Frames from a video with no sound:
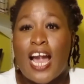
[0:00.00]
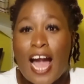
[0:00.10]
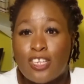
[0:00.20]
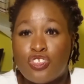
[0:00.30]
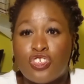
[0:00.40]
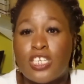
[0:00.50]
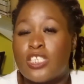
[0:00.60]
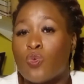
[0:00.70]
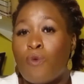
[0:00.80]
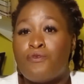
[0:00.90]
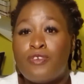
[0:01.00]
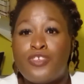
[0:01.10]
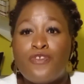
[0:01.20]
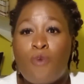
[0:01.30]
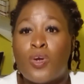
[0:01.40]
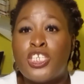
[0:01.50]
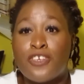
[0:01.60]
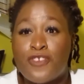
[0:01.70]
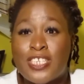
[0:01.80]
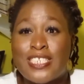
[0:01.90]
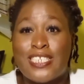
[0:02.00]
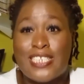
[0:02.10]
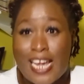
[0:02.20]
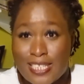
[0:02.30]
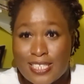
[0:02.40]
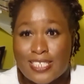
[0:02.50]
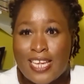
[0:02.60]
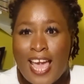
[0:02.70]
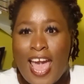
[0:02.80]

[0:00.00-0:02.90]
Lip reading: countries or 54 different states,